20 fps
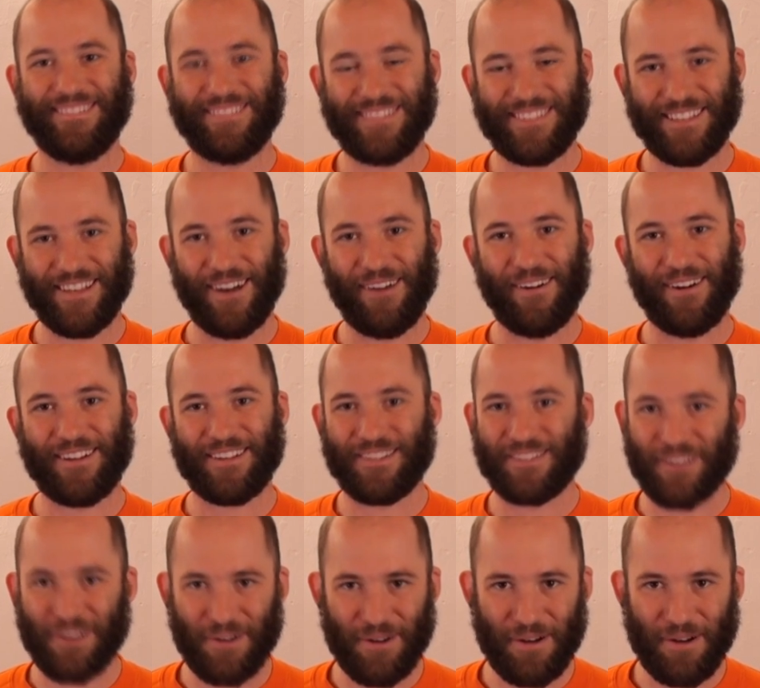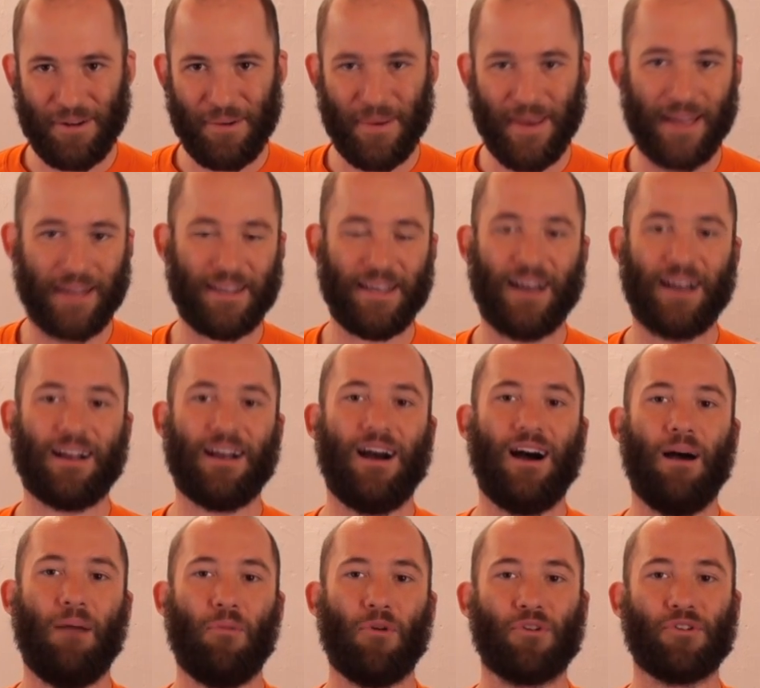So uh, just go to Newegg dot
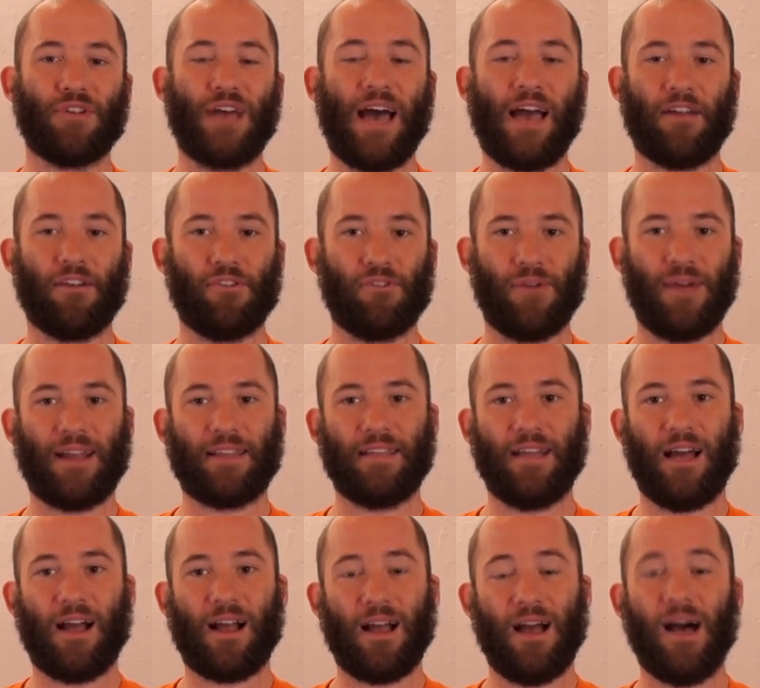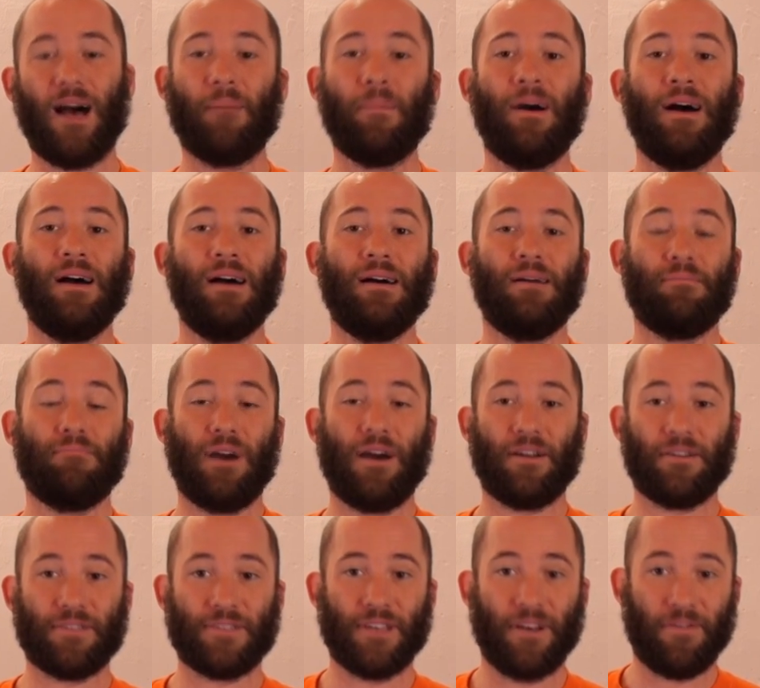com or Tiger Direct dot com,
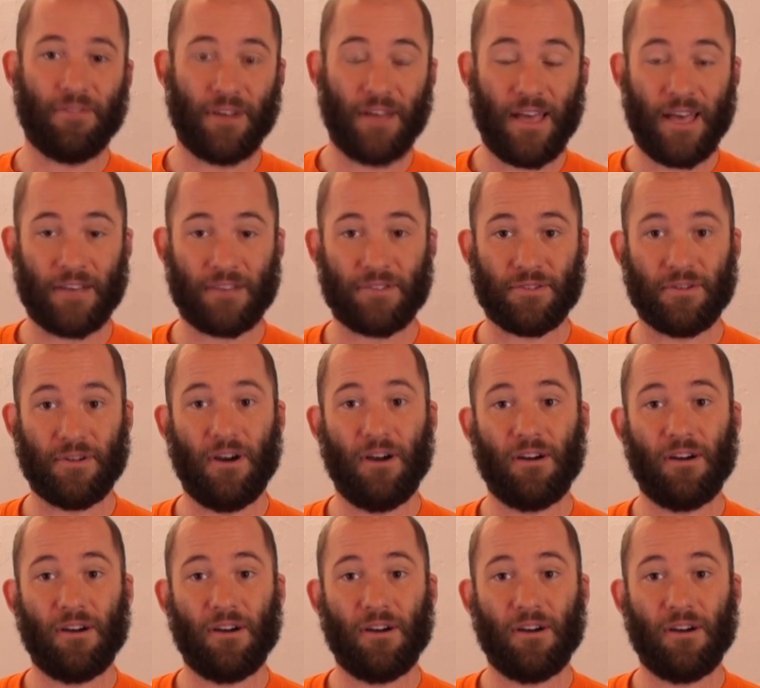buy yourself an external